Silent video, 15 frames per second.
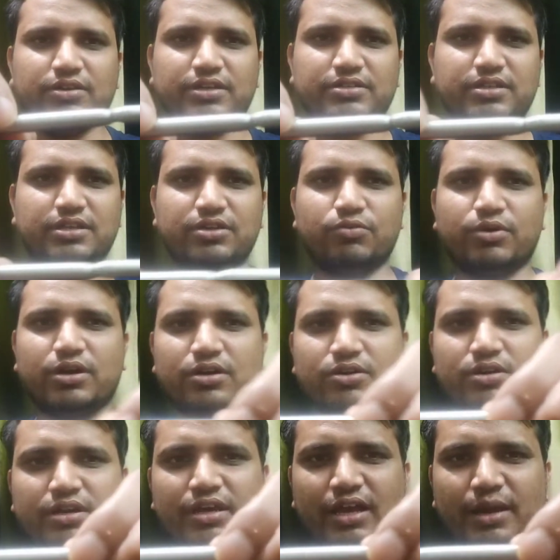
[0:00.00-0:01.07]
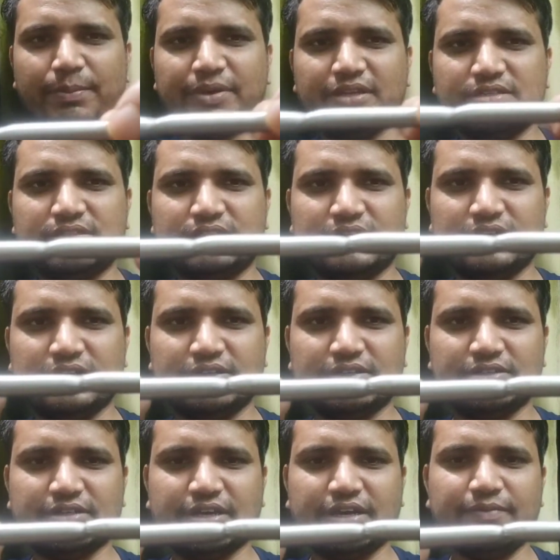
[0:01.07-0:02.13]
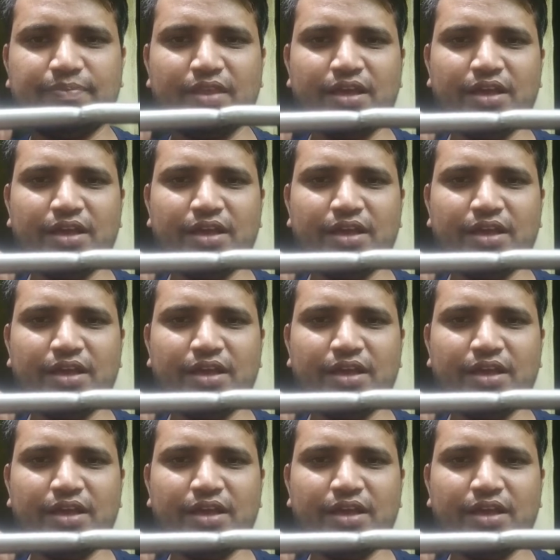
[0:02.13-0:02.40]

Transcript: Initially what happens here is that